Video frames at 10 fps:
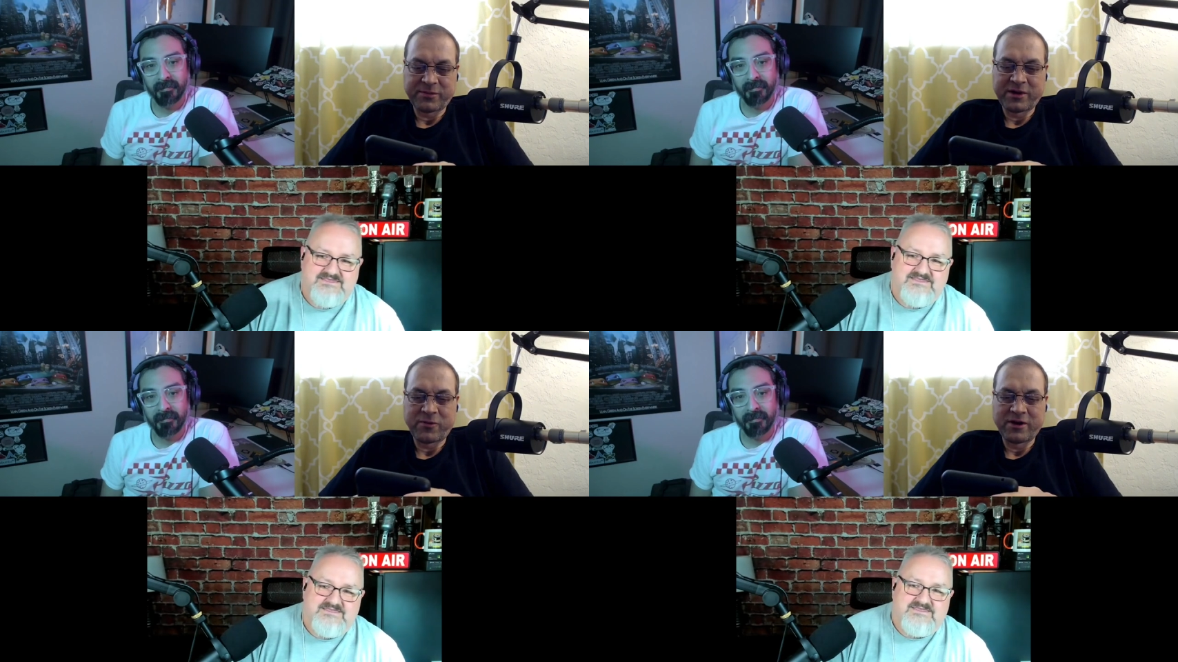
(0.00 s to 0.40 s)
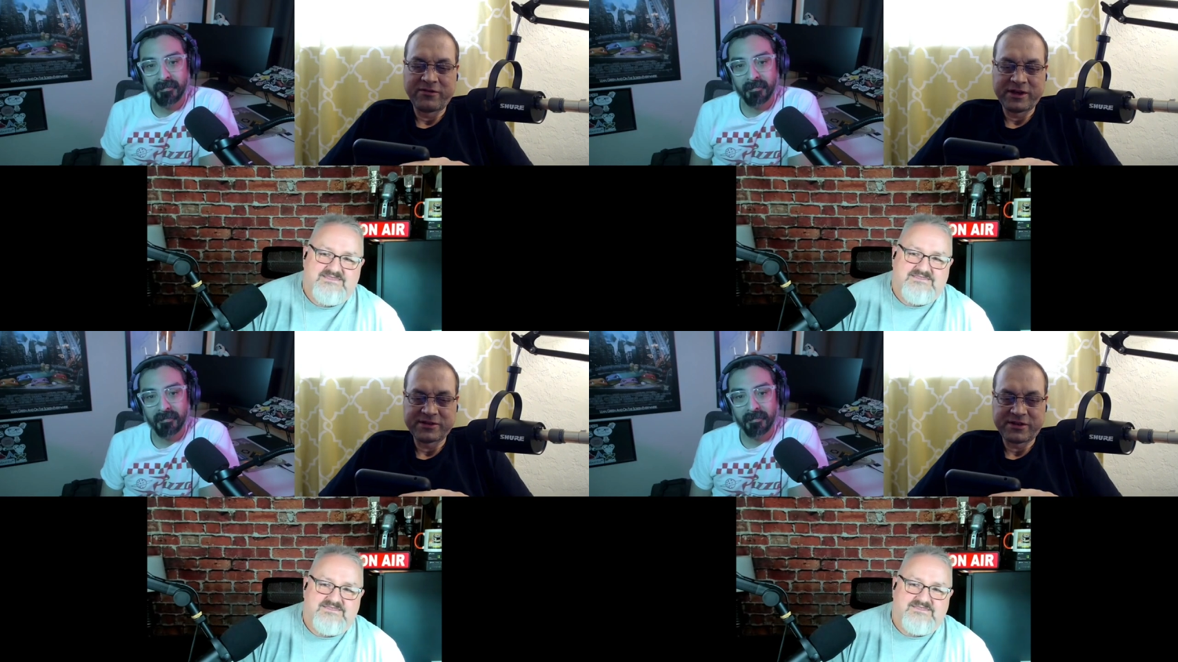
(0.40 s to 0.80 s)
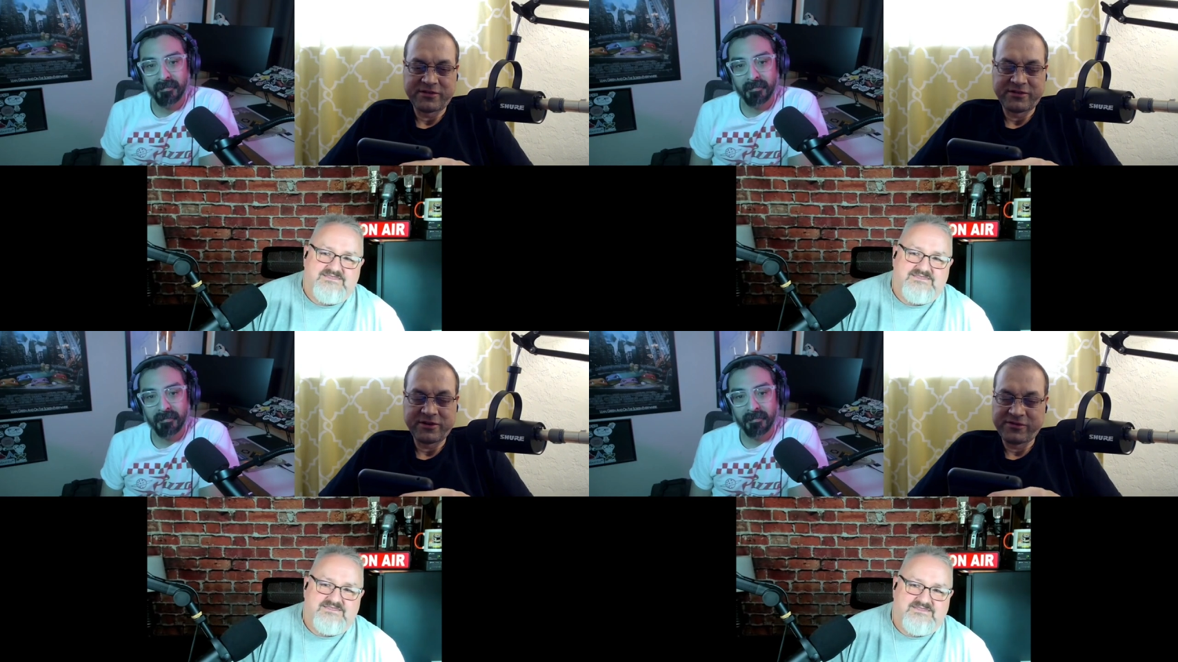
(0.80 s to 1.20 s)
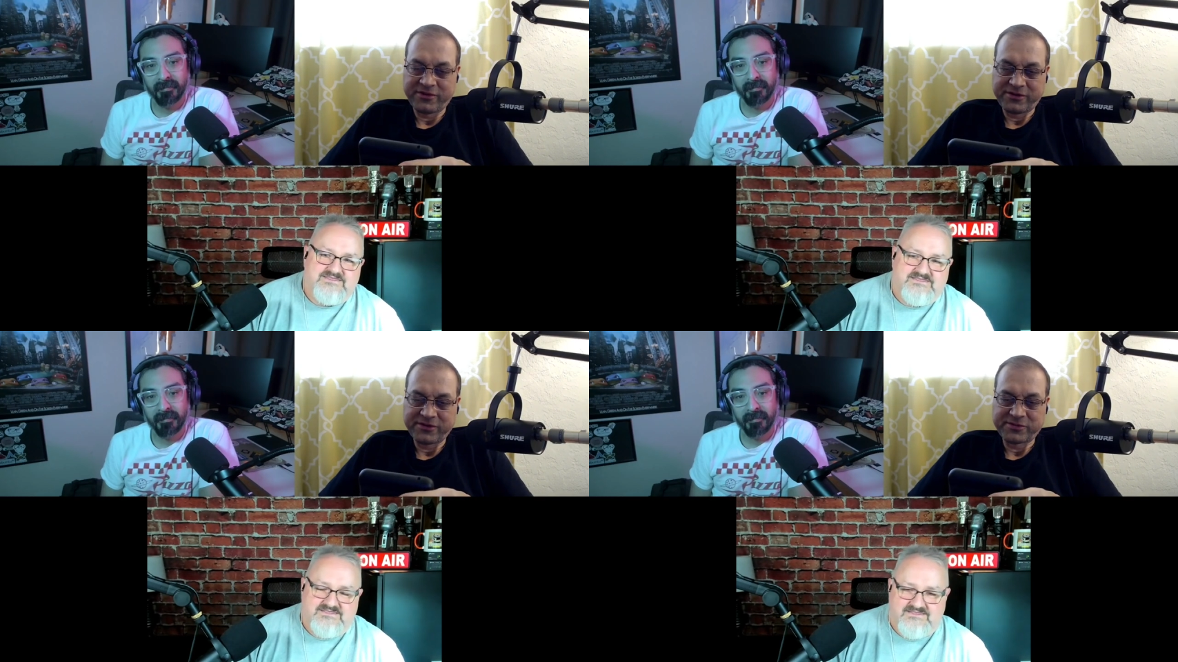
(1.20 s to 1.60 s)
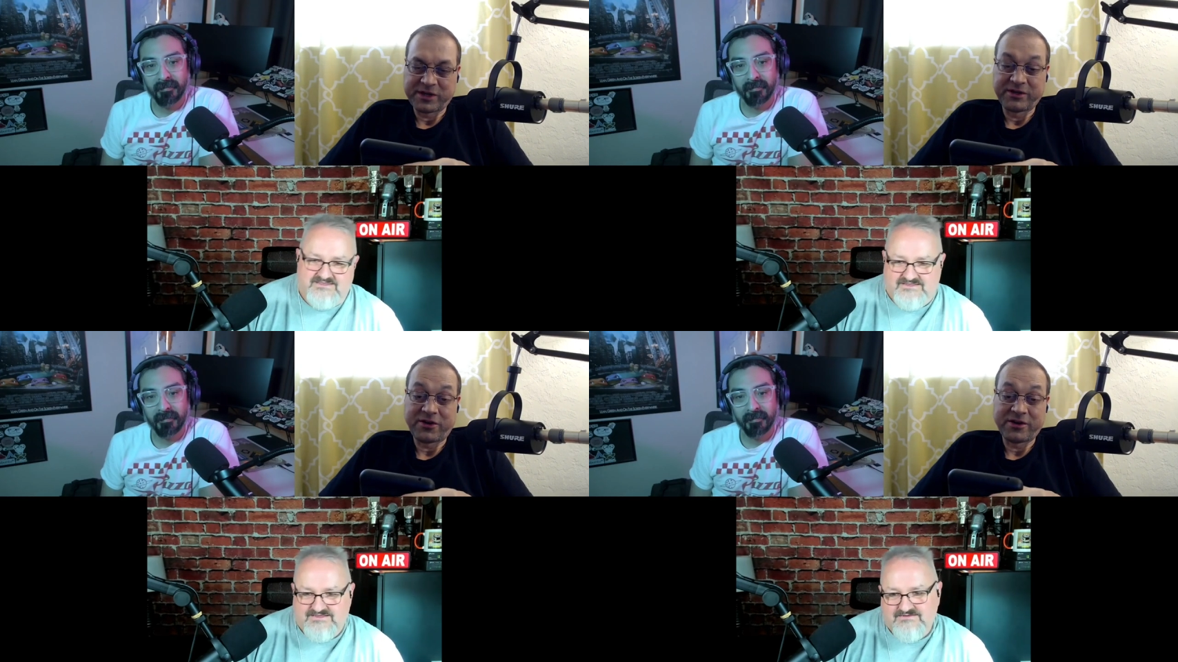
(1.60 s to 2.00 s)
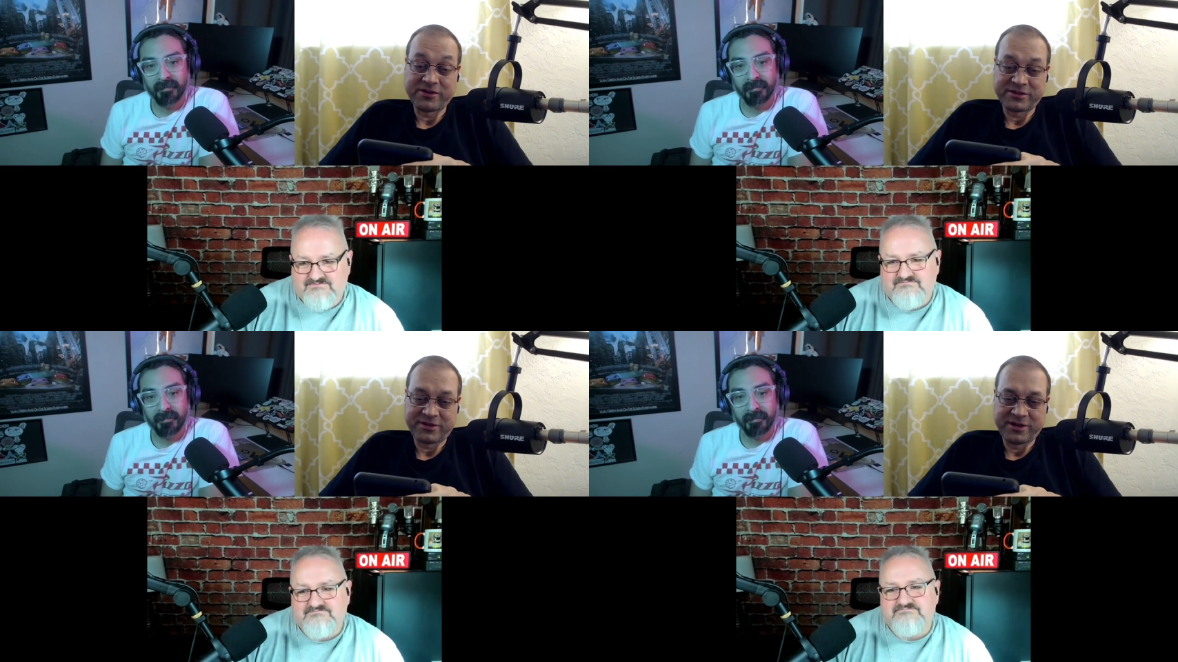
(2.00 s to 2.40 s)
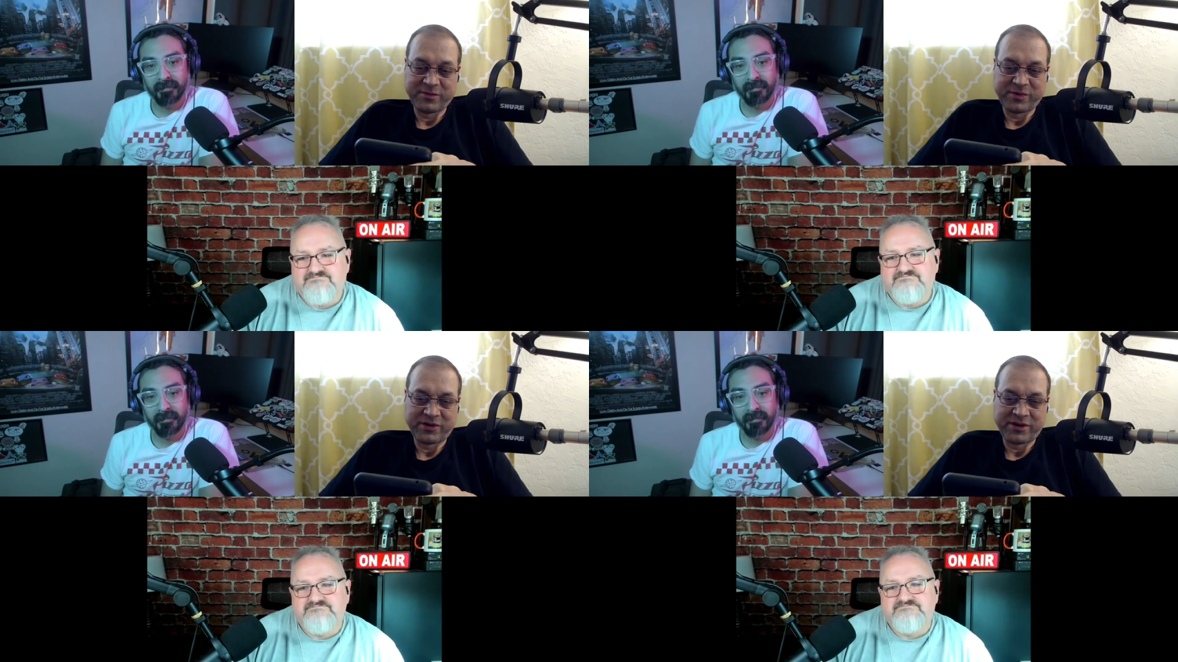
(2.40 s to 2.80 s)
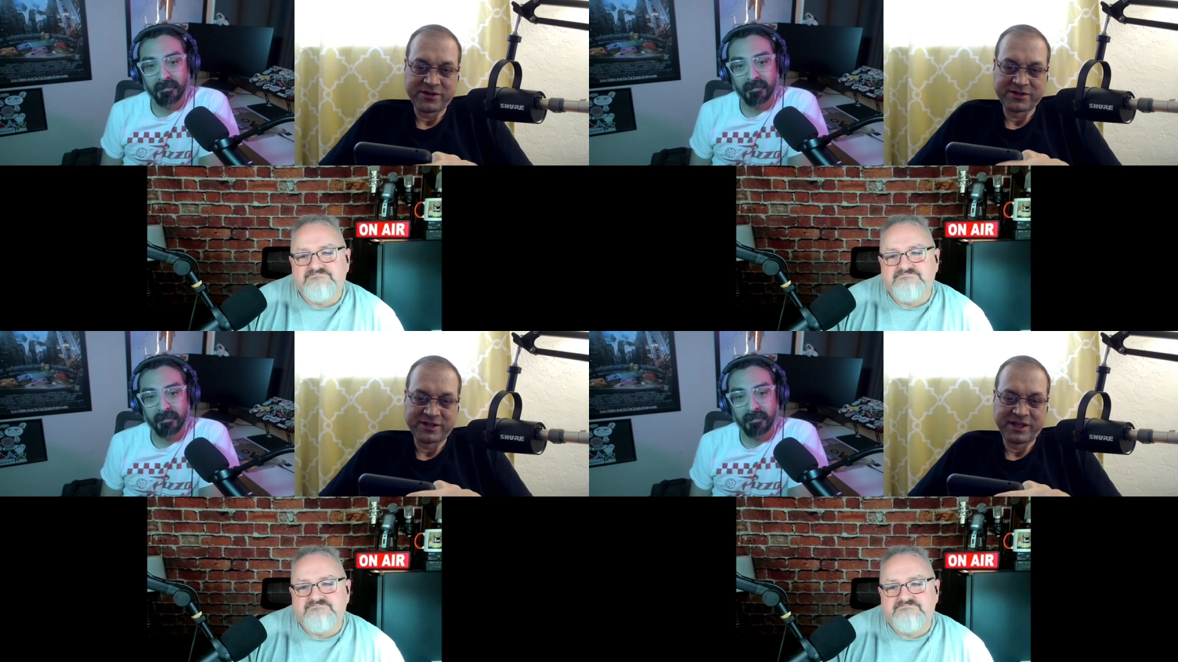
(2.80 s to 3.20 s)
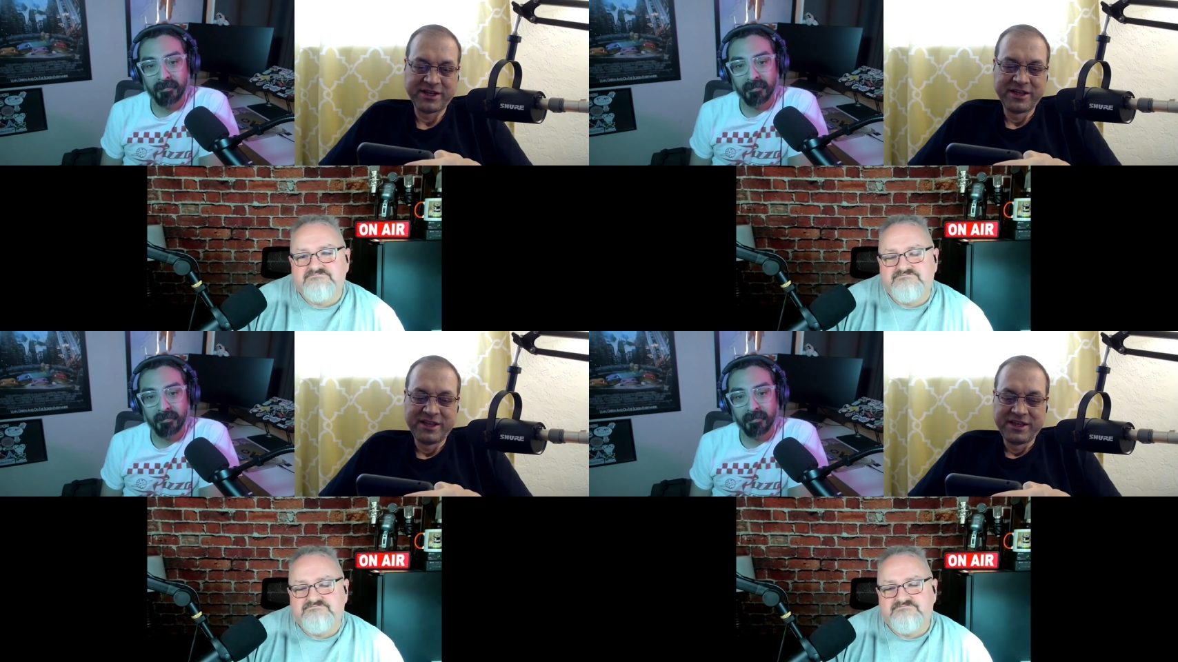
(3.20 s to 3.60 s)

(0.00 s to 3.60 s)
Speaker 1: My wife has all of her photos. My daughter's starting to put hers, and like